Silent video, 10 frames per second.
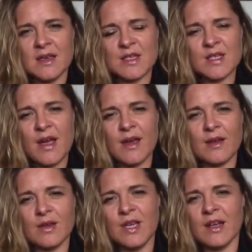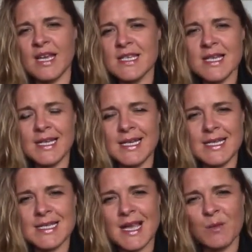So, you know, here's a little
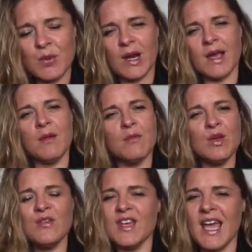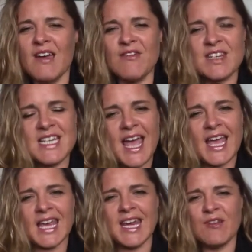example. I'm moving every
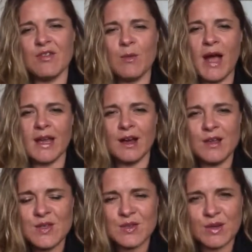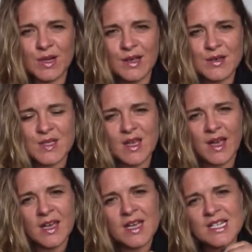day in every way closer and closer
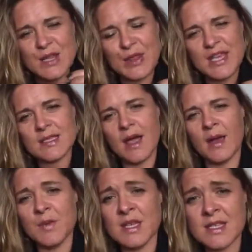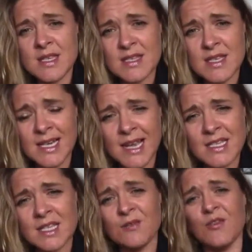to the things that I'm consistently
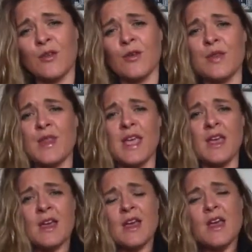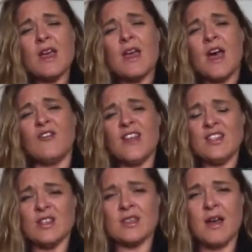asking for and the
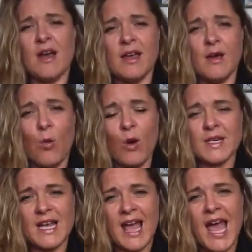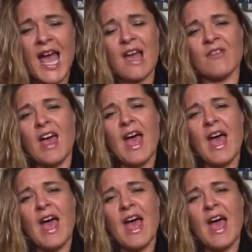adventures that I want to have.